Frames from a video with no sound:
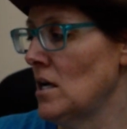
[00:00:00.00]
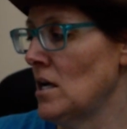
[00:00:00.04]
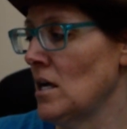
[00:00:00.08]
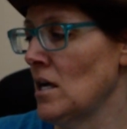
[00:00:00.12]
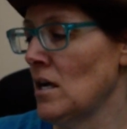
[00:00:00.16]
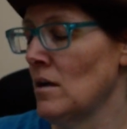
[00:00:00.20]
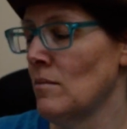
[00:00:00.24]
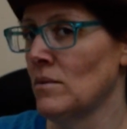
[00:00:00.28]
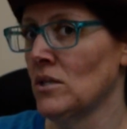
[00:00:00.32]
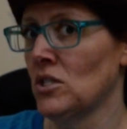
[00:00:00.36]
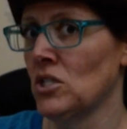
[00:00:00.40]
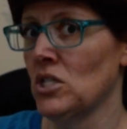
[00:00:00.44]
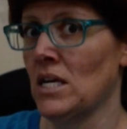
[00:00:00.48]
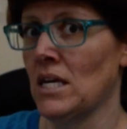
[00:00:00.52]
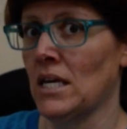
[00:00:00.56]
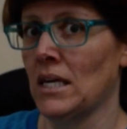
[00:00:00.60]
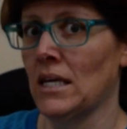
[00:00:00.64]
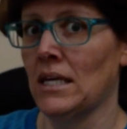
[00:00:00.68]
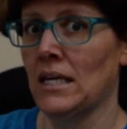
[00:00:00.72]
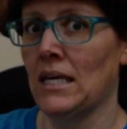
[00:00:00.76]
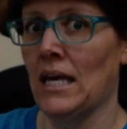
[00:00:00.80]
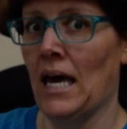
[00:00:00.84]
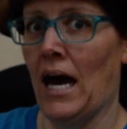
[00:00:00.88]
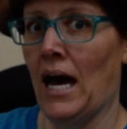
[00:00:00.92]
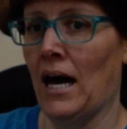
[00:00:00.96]
Imogene
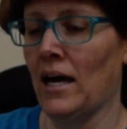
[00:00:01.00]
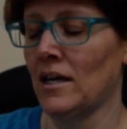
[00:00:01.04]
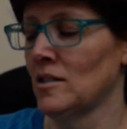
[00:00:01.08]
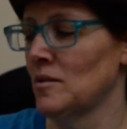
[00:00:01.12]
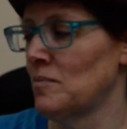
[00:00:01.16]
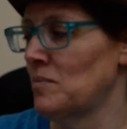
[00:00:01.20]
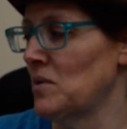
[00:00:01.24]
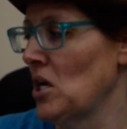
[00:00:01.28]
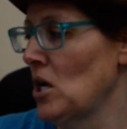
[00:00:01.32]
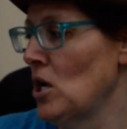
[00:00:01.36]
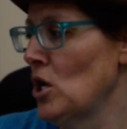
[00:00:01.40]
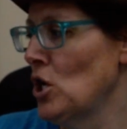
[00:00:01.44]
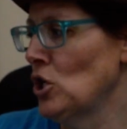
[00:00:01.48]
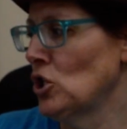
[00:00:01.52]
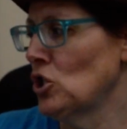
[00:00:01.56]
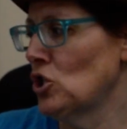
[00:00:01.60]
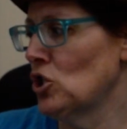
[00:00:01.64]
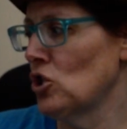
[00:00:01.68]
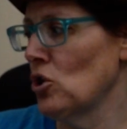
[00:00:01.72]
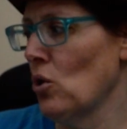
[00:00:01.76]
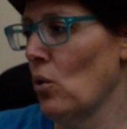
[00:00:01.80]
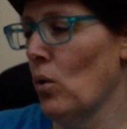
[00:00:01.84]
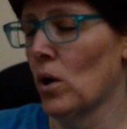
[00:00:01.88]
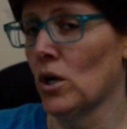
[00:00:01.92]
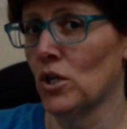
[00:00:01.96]
gasped.
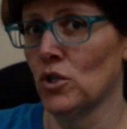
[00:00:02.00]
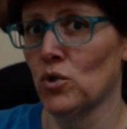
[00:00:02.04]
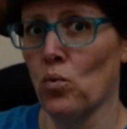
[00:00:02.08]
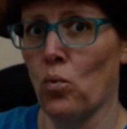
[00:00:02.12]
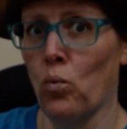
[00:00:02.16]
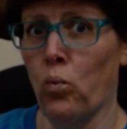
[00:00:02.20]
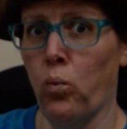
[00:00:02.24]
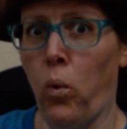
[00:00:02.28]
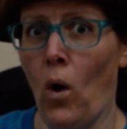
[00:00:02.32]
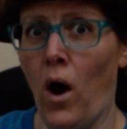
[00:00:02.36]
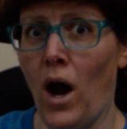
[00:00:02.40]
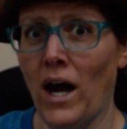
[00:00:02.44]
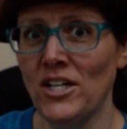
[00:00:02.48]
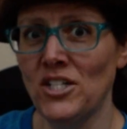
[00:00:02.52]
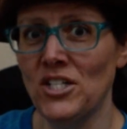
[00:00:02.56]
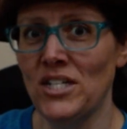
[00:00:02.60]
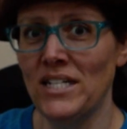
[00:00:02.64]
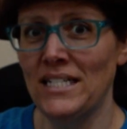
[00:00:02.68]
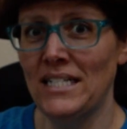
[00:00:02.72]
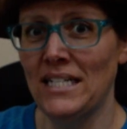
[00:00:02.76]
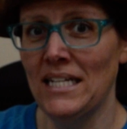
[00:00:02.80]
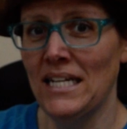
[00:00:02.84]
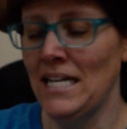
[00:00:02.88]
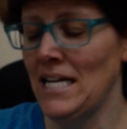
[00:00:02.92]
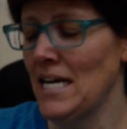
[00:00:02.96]
George
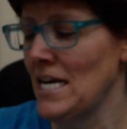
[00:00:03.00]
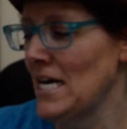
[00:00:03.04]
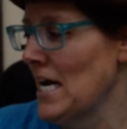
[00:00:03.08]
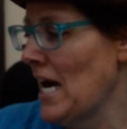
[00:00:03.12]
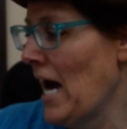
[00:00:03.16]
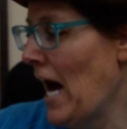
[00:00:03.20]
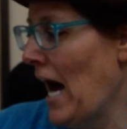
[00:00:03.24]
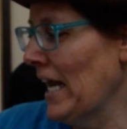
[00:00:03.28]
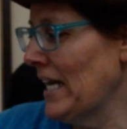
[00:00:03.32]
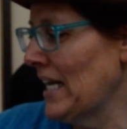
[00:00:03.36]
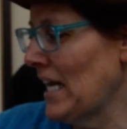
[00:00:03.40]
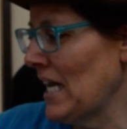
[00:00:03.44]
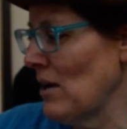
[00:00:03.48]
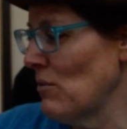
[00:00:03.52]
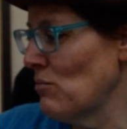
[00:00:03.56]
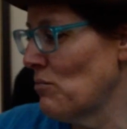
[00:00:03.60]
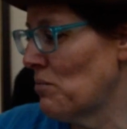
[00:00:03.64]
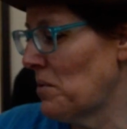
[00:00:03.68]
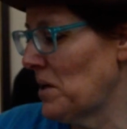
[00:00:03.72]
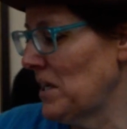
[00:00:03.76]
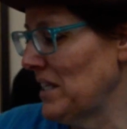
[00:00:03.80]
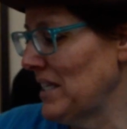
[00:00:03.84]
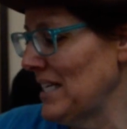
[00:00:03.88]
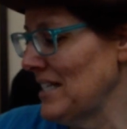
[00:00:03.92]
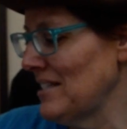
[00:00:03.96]
Washington? Had he
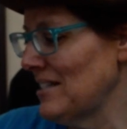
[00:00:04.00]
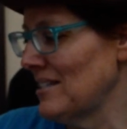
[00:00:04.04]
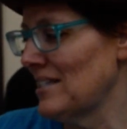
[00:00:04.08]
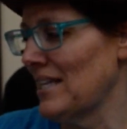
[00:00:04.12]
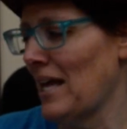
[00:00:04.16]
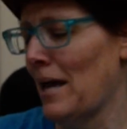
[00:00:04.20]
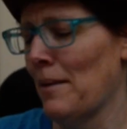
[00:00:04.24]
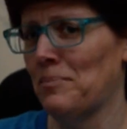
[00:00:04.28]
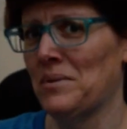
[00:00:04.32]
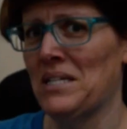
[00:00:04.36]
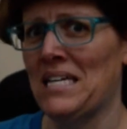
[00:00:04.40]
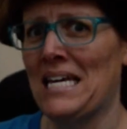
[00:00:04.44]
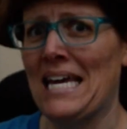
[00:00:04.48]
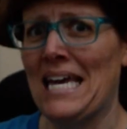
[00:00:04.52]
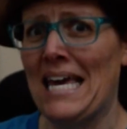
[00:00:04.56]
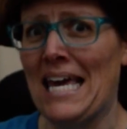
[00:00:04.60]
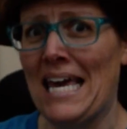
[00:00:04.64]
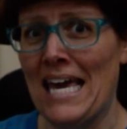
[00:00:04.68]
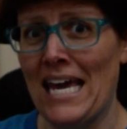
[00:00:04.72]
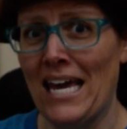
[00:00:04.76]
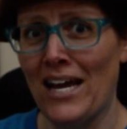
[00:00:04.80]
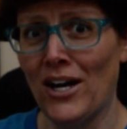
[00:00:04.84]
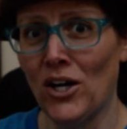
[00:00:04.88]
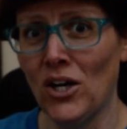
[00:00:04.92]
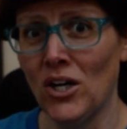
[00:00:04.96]
really slept
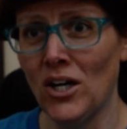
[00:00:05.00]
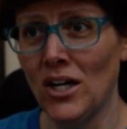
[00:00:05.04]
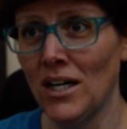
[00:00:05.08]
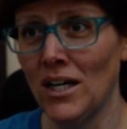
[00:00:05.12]
here?